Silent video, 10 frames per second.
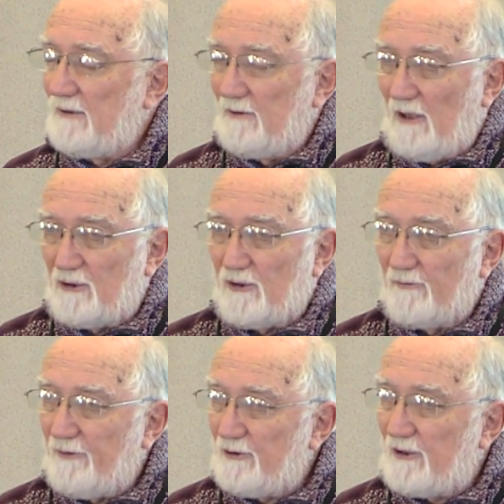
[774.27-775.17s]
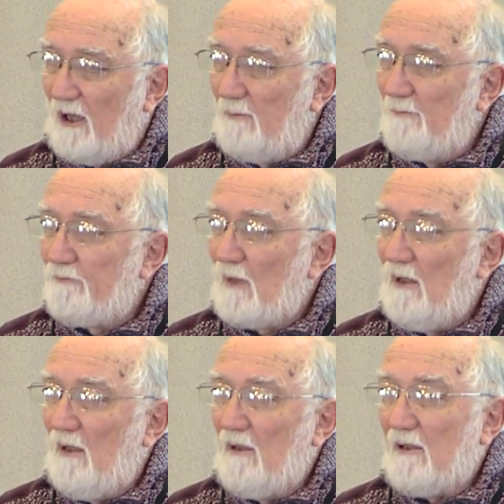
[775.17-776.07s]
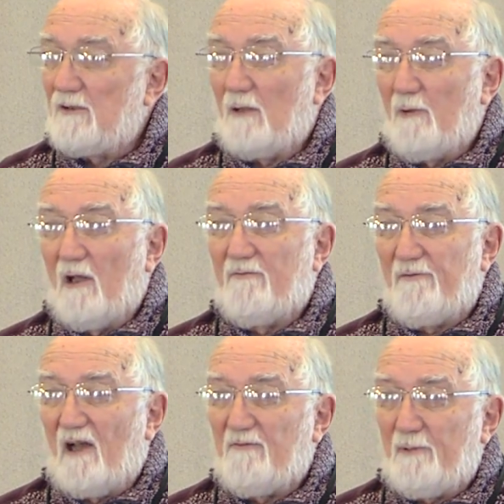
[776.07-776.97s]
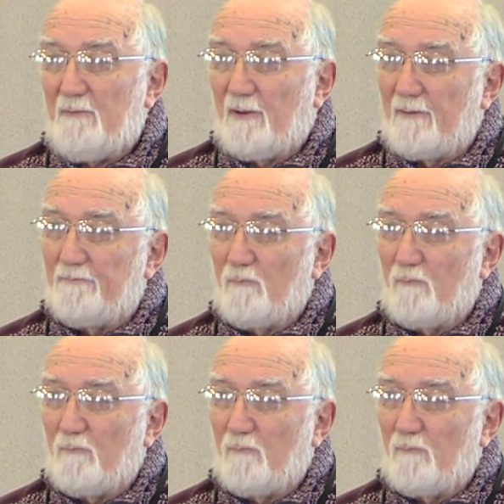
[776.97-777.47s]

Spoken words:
in touch the first time, they say, we have 5 people.